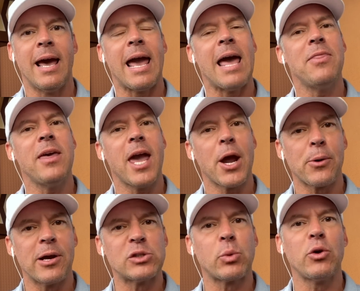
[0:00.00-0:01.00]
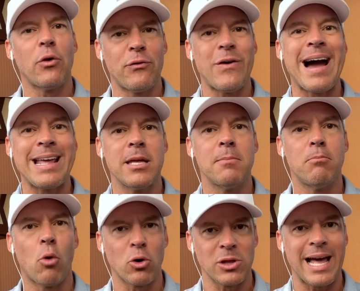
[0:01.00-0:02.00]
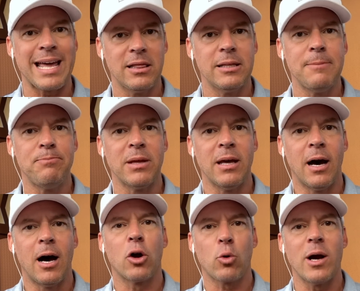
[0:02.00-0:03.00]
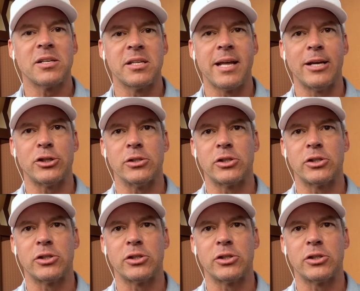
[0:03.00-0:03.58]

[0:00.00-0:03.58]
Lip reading: and the areas where you'll find them more likely across the nation.